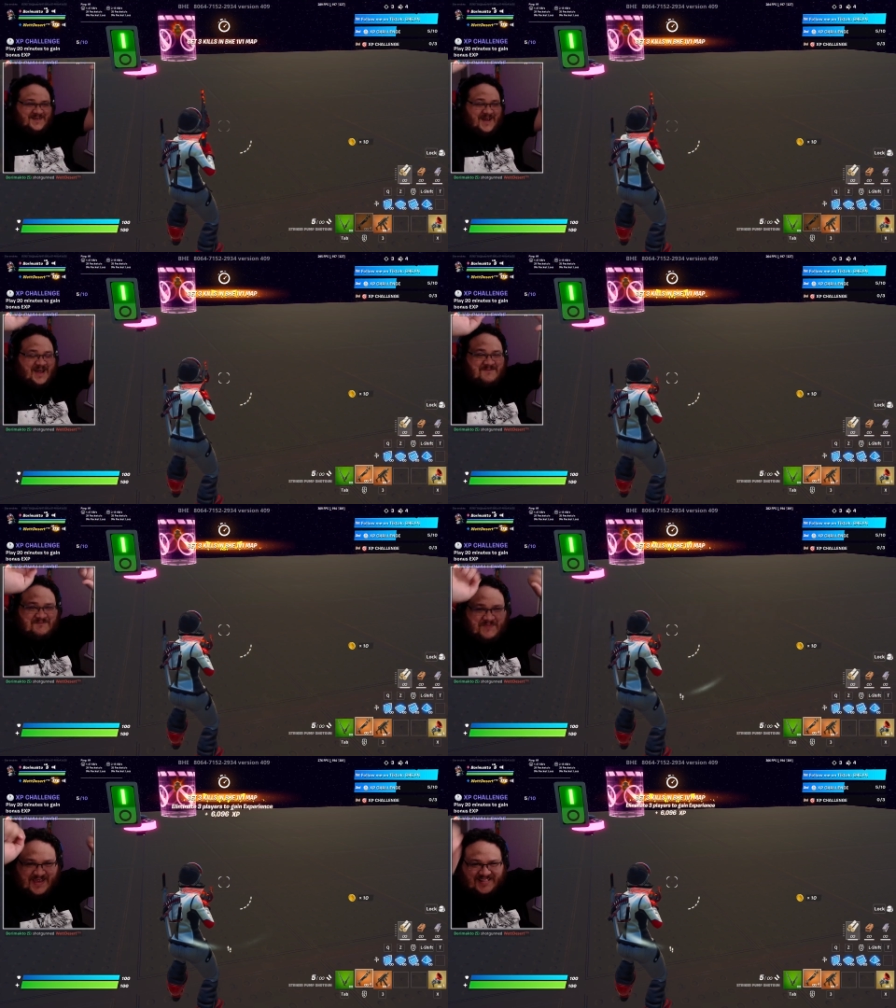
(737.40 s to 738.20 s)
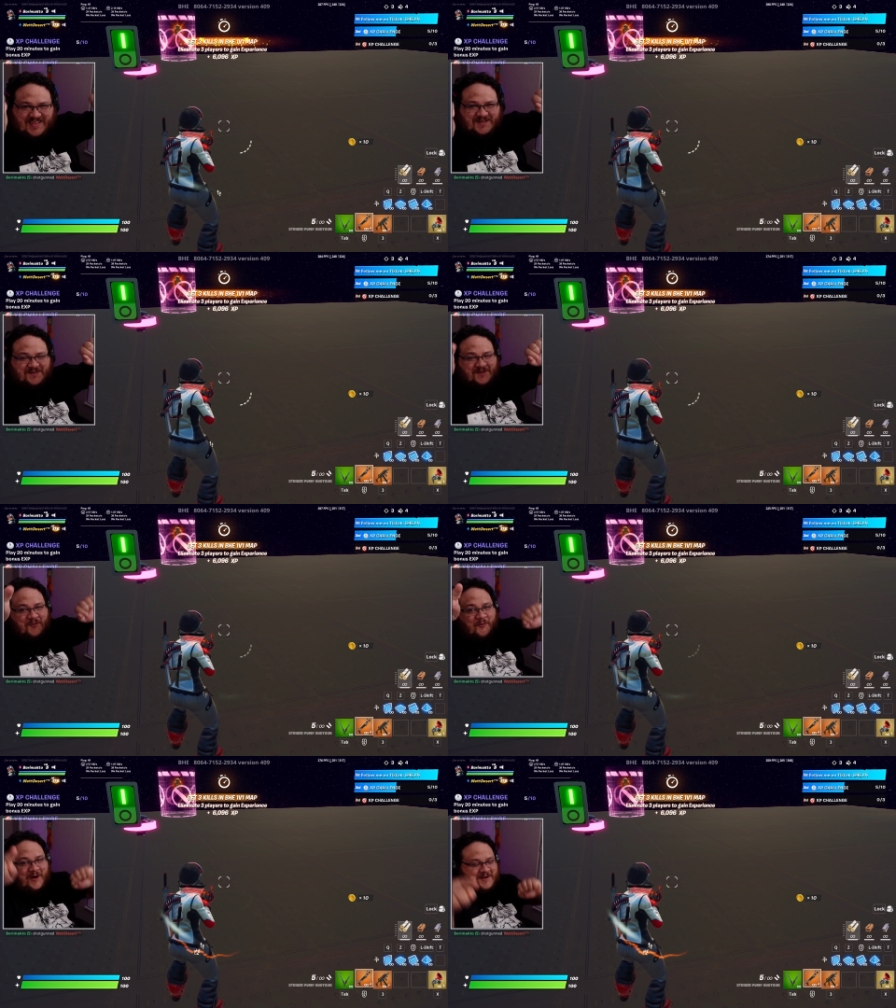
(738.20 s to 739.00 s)
I've been there on a
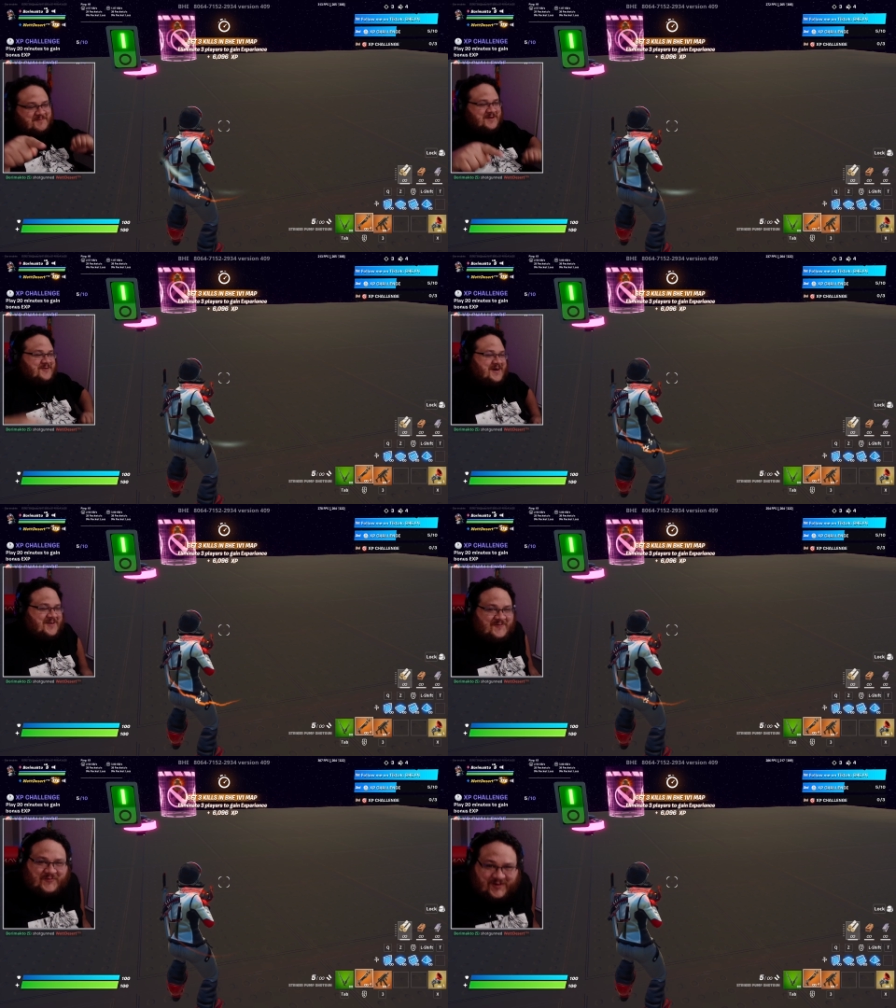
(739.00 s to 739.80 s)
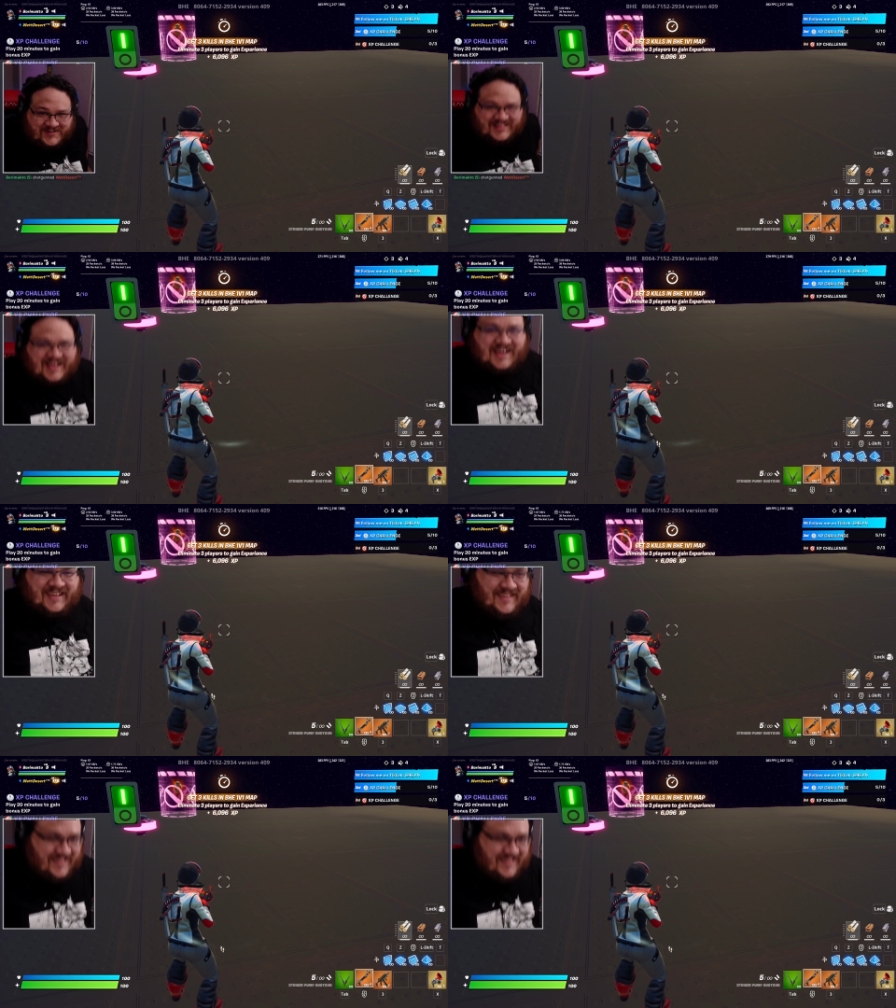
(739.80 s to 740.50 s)
1v1 on Fortnite